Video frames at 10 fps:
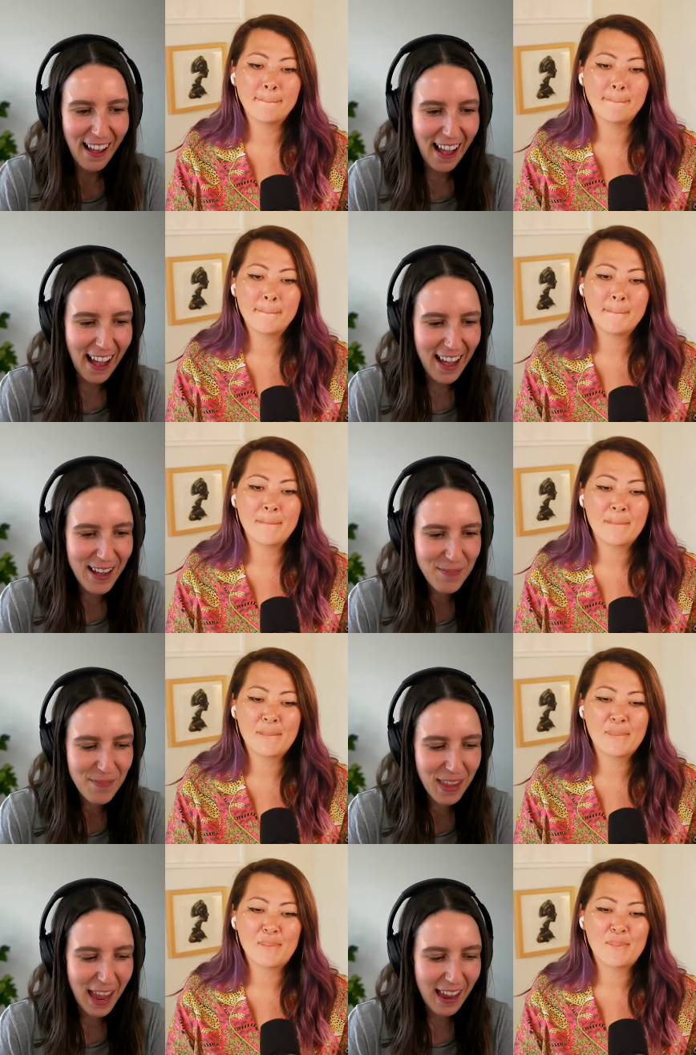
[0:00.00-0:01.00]
Speaker 1: Um,
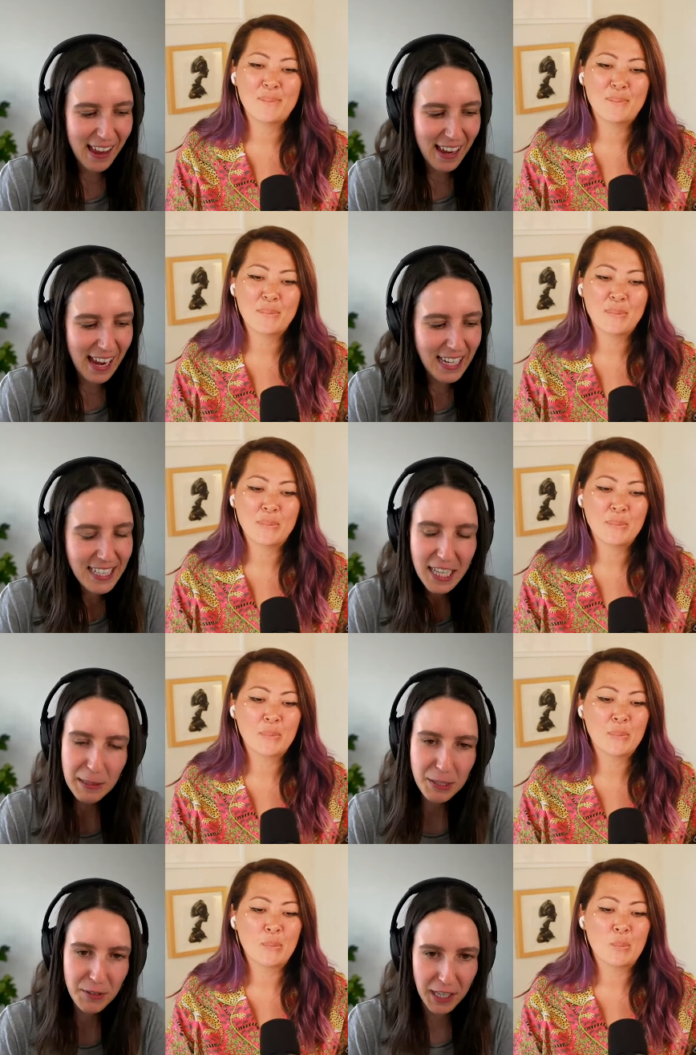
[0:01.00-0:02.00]
any
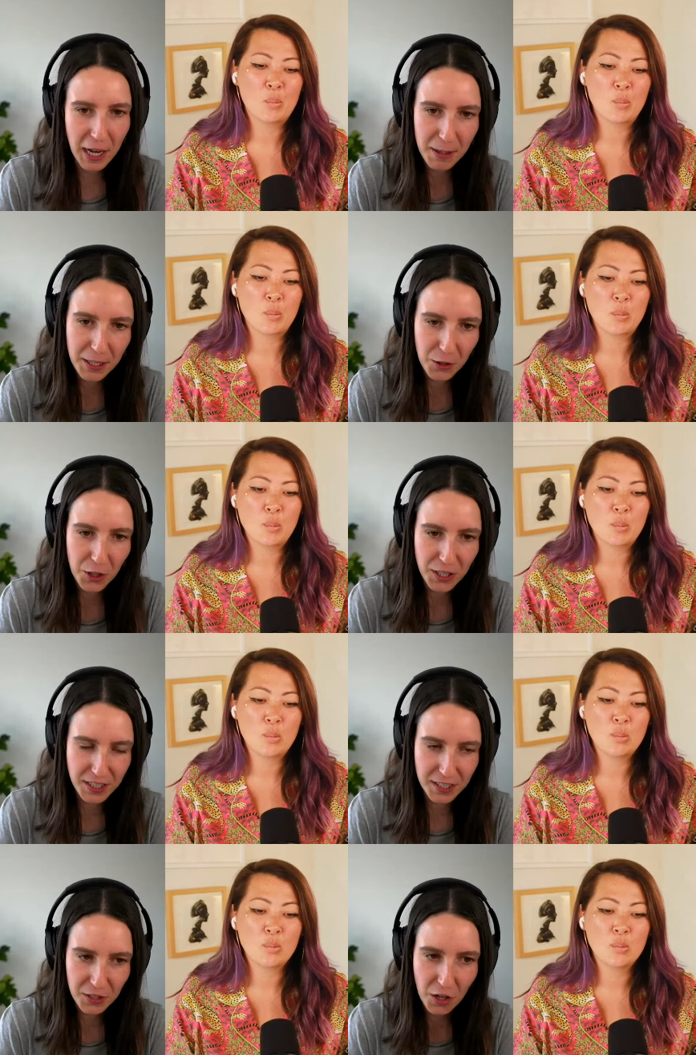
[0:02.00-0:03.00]
tips for coming across
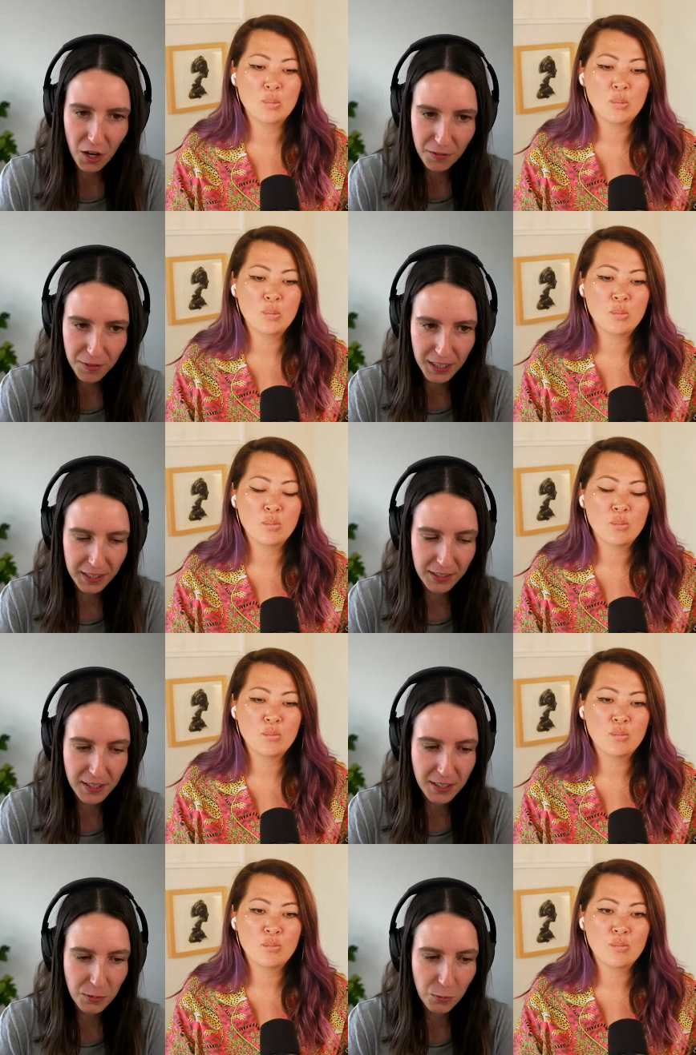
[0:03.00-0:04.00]
as
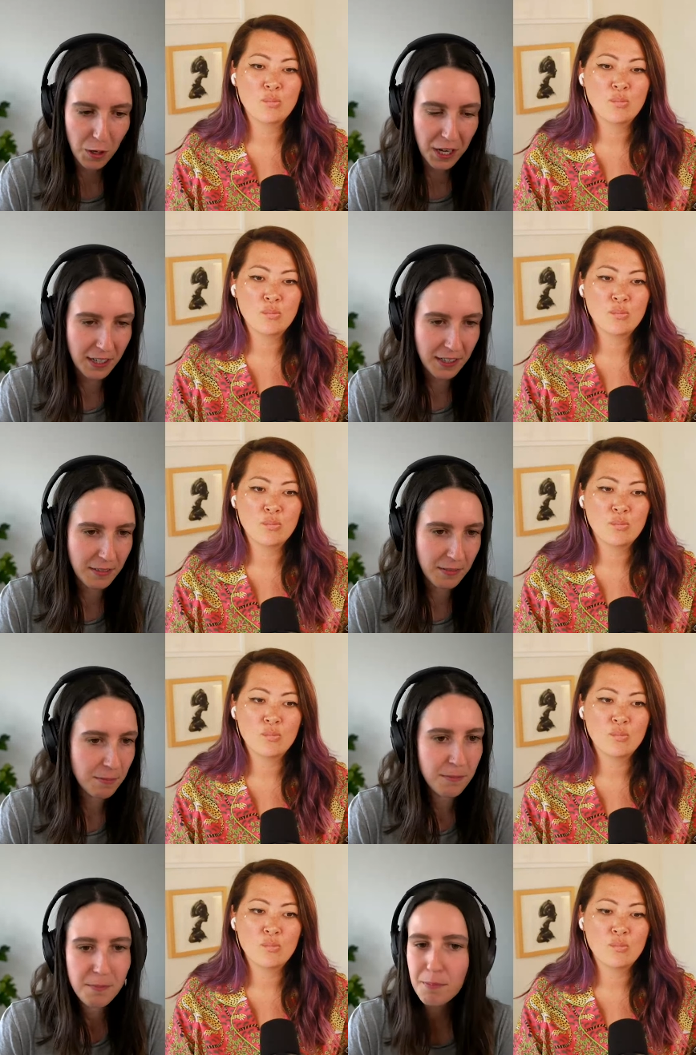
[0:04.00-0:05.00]
confident when
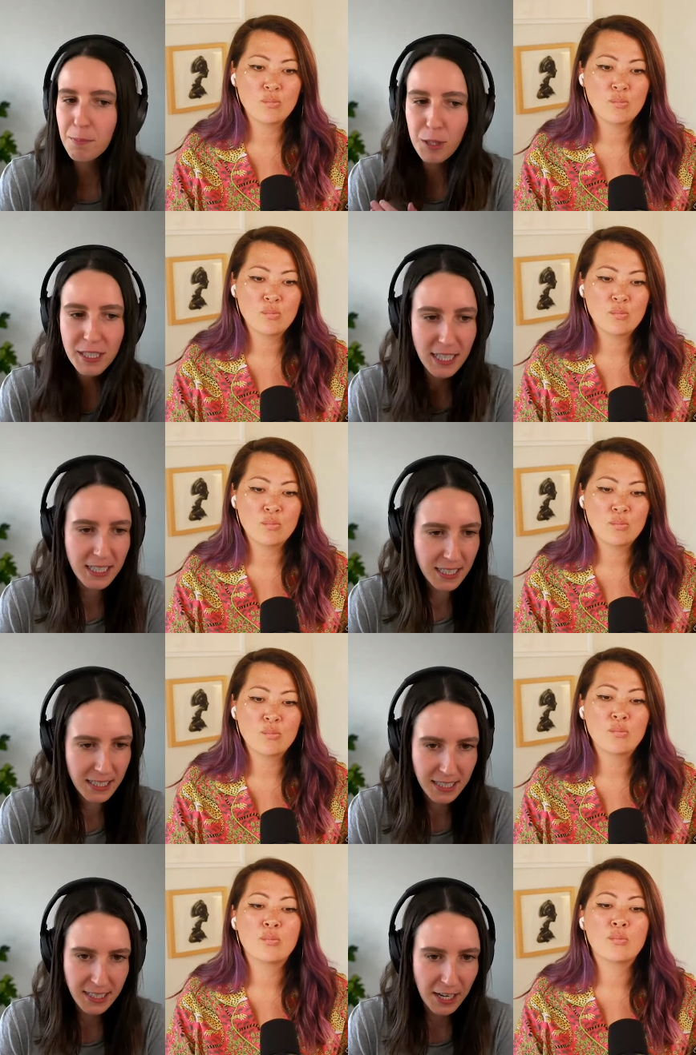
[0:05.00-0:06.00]
presenting to
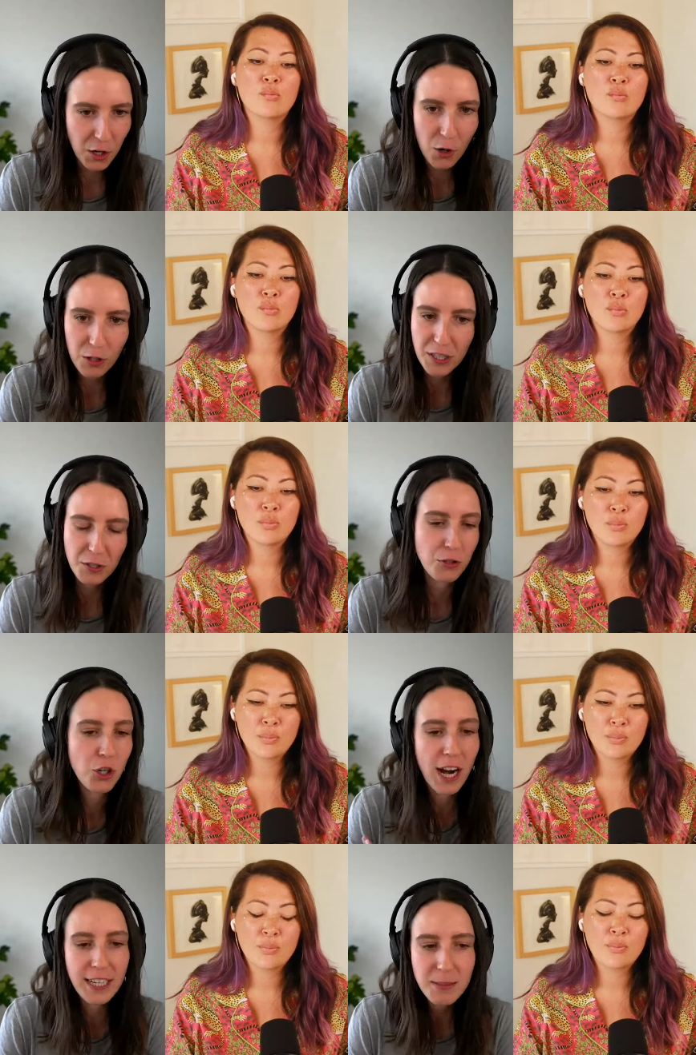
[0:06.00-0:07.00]
stakeholders or
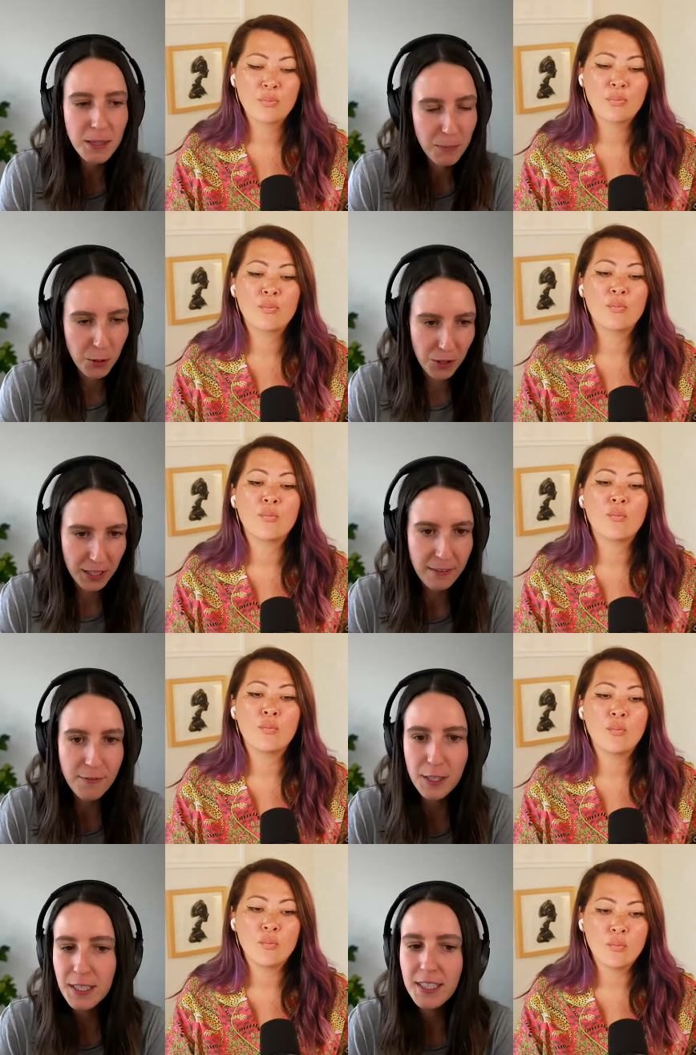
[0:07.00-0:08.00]
trying to be more
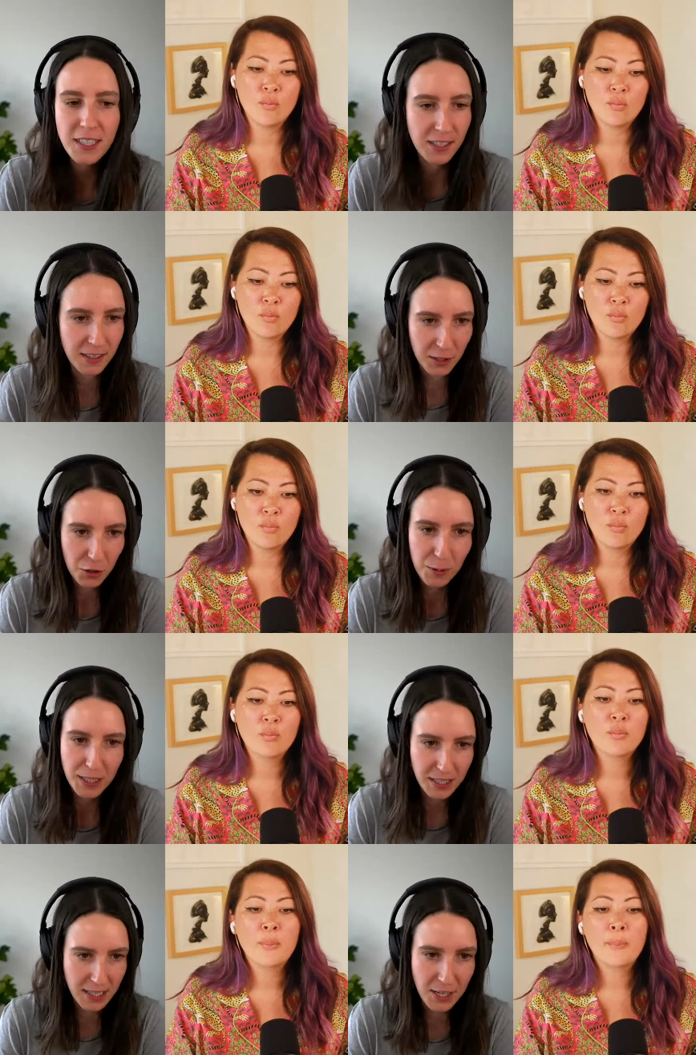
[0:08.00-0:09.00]
convincing in your
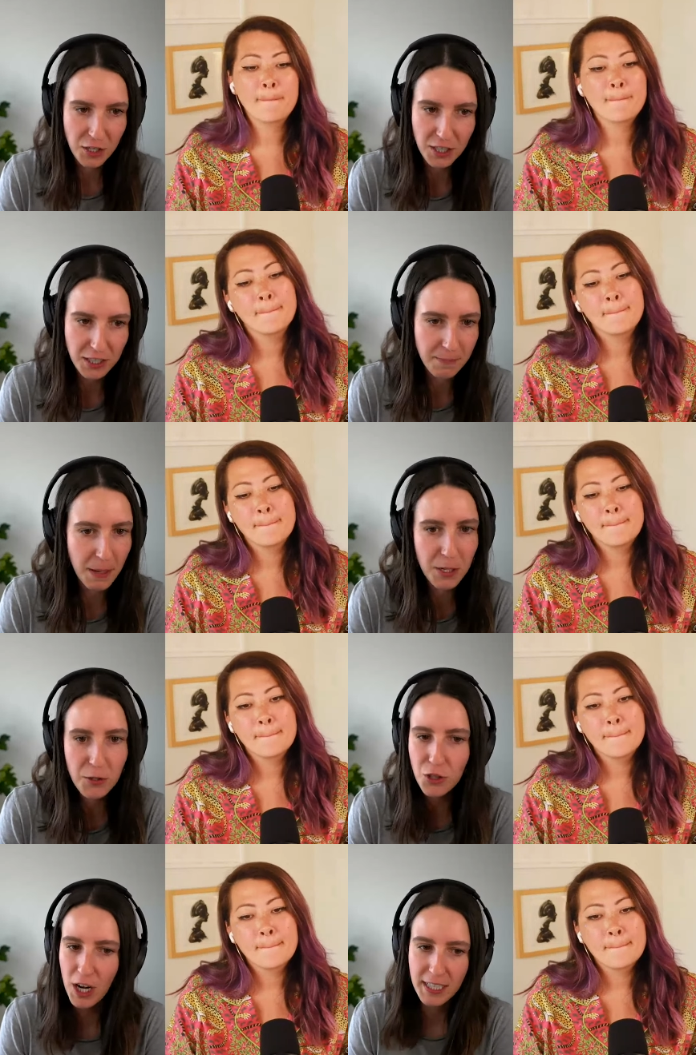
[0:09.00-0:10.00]
presentations. Maybe you're
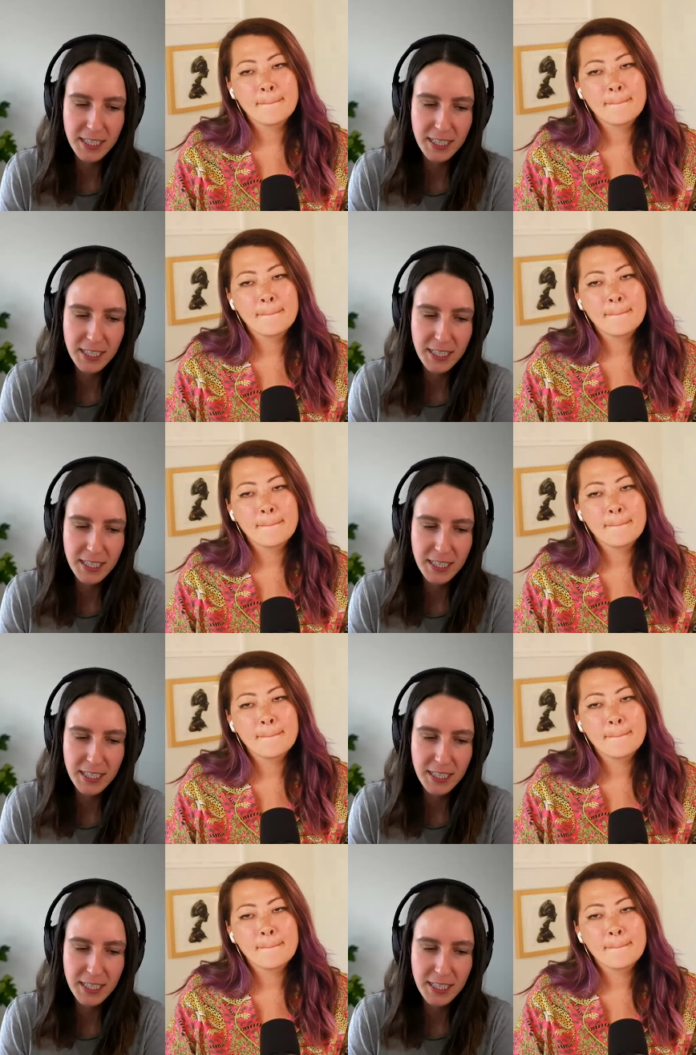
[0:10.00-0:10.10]
trying to